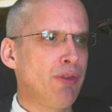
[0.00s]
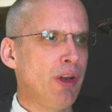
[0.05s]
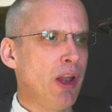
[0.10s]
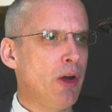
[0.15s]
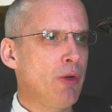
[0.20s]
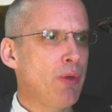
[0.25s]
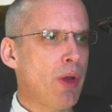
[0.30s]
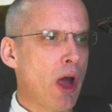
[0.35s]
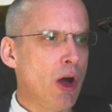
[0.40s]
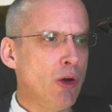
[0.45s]

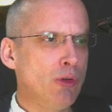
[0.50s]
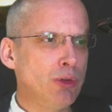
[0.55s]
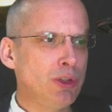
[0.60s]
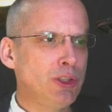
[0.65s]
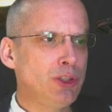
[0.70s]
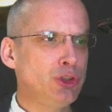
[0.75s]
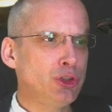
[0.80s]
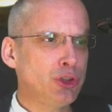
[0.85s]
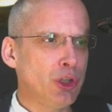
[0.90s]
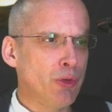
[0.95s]
load, only
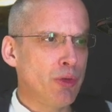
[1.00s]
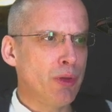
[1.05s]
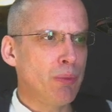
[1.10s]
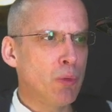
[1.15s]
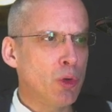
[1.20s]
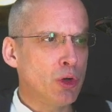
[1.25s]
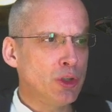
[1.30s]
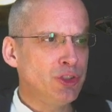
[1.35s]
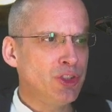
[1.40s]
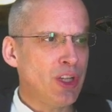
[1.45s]
show them
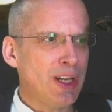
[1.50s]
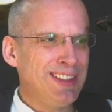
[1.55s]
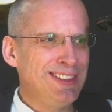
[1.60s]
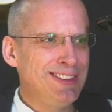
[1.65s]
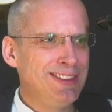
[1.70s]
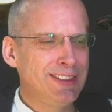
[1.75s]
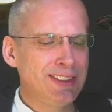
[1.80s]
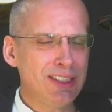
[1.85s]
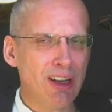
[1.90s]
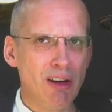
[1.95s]
what is
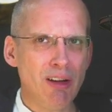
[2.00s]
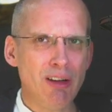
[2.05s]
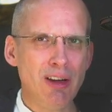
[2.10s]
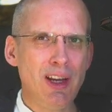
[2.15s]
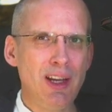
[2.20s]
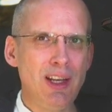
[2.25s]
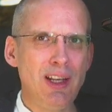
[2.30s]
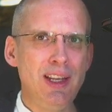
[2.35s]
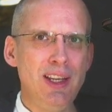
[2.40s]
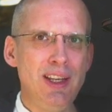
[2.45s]

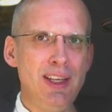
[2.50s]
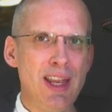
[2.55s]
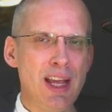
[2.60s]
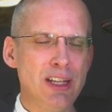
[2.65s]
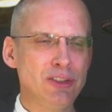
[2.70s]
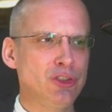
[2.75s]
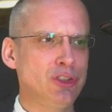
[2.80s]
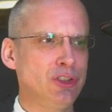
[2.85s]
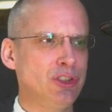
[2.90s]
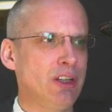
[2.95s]
entirely
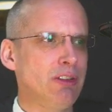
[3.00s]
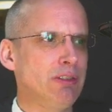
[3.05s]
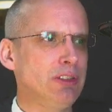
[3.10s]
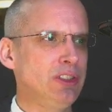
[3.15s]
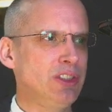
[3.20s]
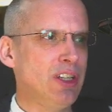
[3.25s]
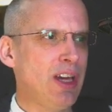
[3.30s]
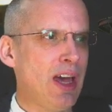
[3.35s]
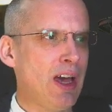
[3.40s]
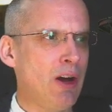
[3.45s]
necessary
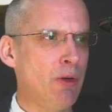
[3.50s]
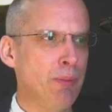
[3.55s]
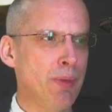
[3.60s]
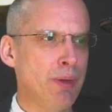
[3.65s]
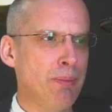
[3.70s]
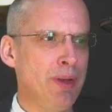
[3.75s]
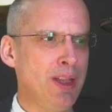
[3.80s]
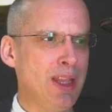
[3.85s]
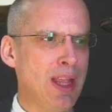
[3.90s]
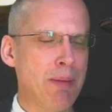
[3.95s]
to help
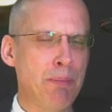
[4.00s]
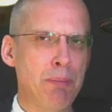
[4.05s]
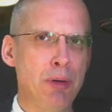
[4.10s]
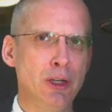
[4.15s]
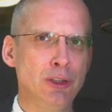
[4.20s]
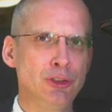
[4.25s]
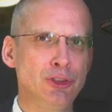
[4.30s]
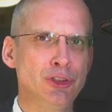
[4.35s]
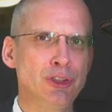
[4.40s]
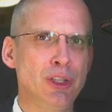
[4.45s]
them in their
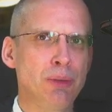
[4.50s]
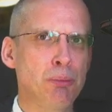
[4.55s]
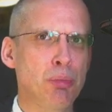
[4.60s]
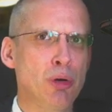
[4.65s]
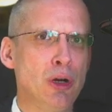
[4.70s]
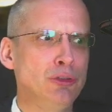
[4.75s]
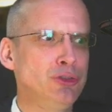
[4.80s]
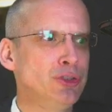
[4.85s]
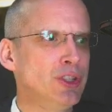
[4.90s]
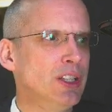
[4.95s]
purchasing
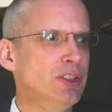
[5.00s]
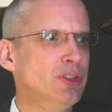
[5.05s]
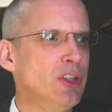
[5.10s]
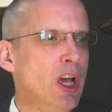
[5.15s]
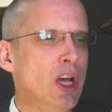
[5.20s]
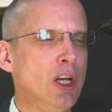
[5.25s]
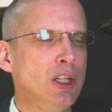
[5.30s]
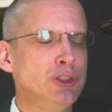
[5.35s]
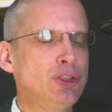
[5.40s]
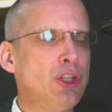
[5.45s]
process.
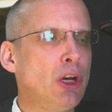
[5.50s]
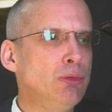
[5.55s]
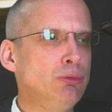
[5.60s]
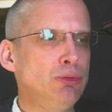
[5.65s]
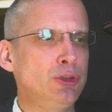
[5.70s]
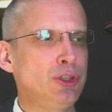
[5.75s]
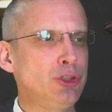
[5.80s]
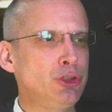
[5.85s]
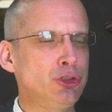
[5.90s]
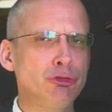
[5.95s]
Don't
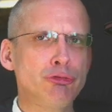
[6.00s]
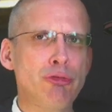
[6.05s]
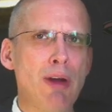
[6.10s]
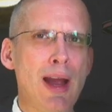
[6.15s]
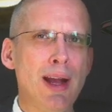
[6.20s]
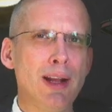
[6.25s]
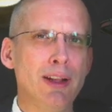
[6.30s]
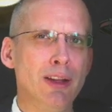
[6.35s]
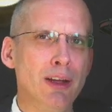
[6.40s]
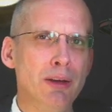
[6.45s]

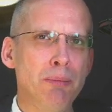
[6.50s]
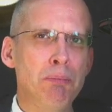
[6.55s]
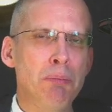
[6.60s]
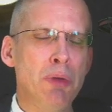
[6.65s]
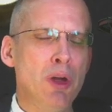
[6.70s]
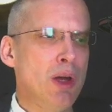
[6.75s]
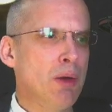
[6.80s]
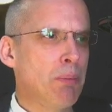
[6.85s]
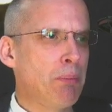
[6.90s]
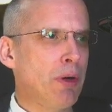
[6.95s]
distract them
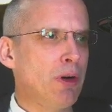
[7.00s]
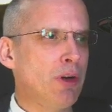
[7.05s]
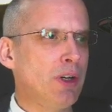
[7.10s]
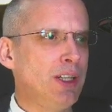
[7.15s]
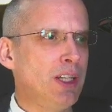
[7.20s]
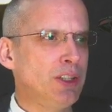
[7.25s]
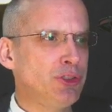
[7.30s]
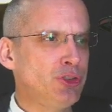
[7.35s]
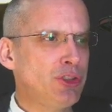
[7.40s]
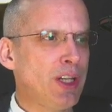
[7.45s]
by
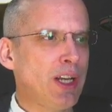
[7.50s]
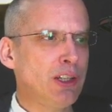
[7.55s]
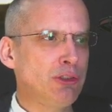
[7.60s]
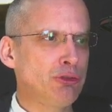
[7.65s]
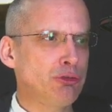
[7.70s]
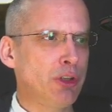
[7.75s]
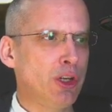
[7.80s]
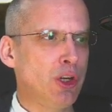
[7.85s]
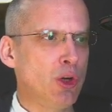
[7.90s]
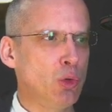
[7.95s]
a
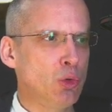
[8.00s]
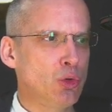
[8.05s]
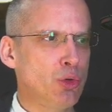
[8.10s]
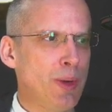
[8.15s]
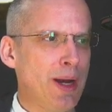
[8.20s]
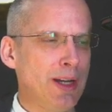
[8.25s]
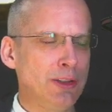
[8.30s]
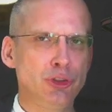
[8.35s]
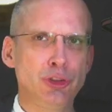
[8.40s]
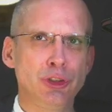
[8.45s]
secondary call to
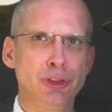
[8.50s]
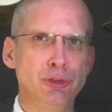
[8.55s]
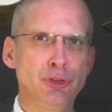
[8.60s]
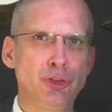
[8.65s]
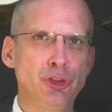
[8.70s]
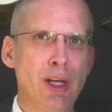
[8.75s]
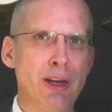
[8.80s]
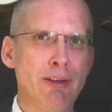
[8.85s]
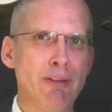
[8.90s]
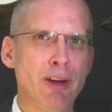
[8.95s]
action of
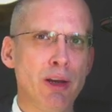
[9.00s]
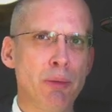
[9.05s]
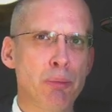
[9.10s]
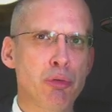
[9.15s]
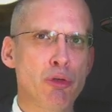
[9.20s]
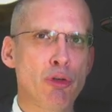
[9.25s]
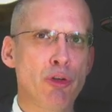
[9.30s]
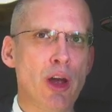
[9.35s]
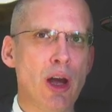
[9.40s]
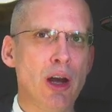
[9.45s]
sharing a
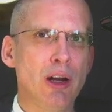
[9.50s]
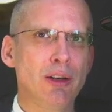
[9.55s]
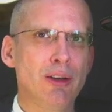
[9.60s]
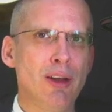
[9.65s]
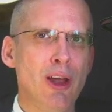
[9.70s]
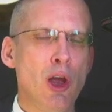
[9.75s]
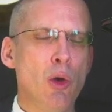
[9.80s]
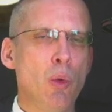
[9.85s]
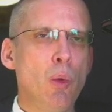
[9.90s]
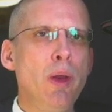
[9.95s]
product.
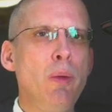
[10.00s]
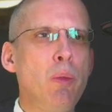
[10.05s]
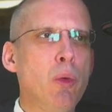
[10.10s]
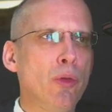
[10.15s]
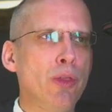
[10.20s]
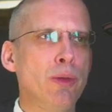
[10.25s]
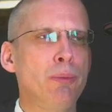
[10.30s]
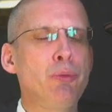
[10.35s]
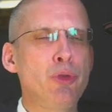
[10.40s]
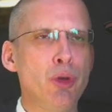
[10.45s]
We
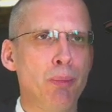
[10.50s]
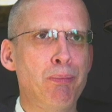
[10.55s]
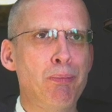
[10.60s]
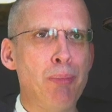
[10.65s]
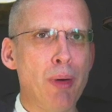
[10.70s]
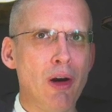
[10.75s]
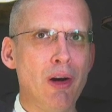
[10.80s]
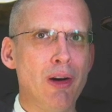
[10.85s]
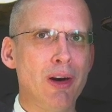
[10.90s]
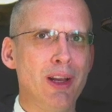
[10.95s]
want them to
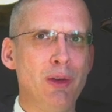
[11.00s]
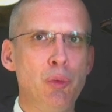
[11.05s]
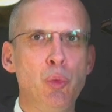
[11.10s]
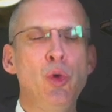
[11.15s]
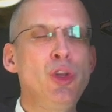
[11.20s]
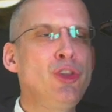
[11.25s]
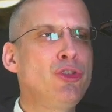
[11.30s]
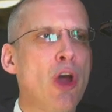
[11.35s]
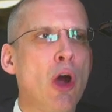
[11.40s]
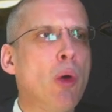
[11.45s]
buy.
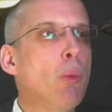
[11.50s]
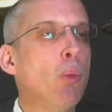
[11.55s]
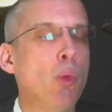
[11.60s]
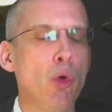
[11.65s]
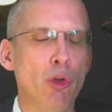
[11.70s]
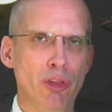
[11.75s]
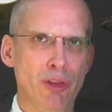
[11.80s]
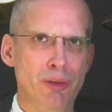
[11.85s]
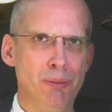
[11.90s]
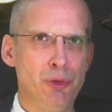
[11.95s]
We don't
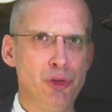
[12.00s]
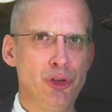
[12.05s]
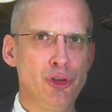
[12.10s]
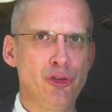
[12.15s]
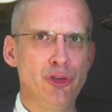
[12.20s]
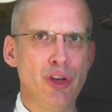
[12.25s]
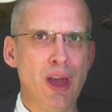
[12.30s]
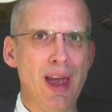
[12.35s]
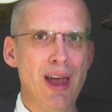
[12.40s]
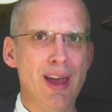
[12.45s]
want them to
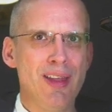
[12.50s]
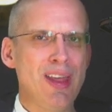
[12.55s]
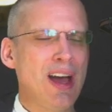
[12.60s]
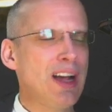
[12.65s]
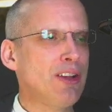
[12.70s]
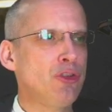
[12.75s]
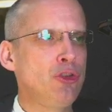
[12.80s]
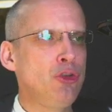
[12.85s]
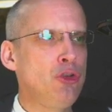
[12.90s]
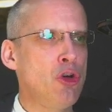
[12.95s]
share.
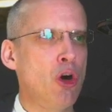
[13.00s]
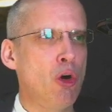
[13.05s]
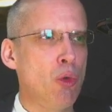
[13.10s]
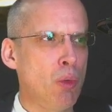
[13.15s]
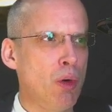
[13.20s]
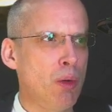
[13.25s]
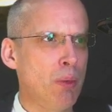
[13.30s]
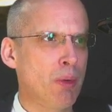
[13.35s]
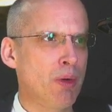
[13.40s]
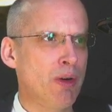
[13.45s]
That's not
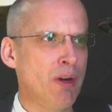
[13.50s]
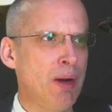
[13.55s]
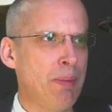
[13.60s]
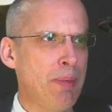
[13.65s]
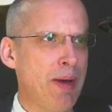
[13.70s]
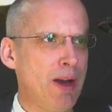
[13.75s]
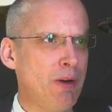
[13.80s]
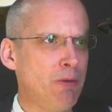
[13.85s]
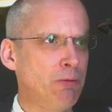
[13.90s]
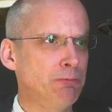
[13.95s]
what we're
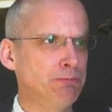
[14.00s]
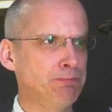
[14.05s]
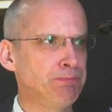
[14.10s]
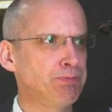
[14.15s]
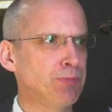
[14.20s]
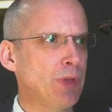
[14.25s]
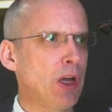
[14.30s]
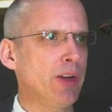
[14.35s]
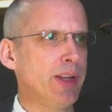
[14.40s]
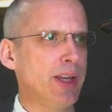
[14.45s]
about.
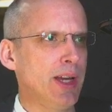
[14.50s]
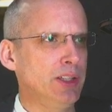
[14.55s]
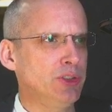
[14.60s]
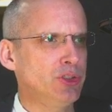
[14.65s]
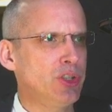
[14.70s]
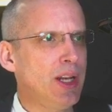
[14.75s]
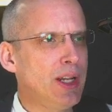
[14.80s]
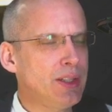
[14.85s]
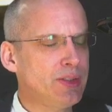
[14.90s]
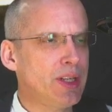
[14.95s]
Okay,
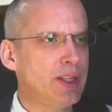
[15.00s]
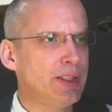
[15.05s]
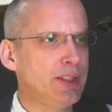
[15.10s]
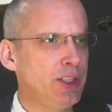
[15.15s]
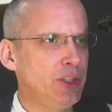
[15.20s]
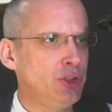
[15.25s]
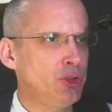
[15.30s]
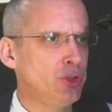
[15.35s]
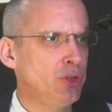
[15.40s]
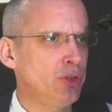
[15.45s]
so let's add
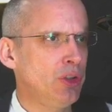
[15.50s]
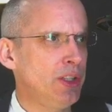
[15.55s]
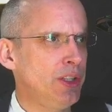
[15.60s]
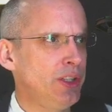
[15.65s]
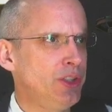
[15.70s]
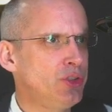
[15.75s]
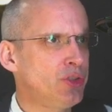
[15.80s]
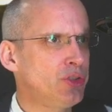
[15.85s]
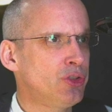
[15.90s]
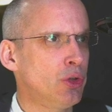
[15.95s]

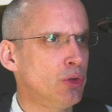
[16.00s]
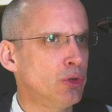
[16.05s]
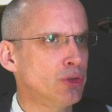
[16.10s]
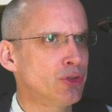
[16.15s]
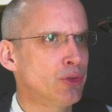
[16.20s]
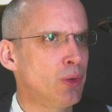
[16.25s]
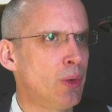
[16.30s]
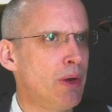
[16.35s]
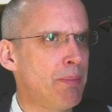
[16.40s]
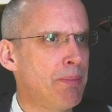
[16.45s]
these socks
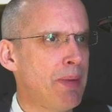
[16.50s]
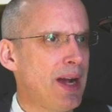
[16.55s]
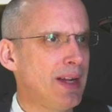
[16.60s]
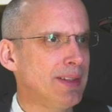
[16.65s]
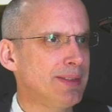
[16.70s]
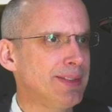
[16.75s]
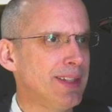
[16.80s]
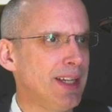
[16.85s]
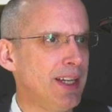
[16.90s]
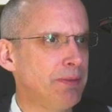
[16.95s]
to our
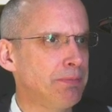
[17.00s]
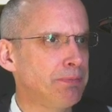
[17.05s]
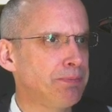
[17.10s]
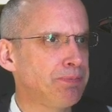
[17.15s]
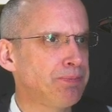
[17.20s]
basket.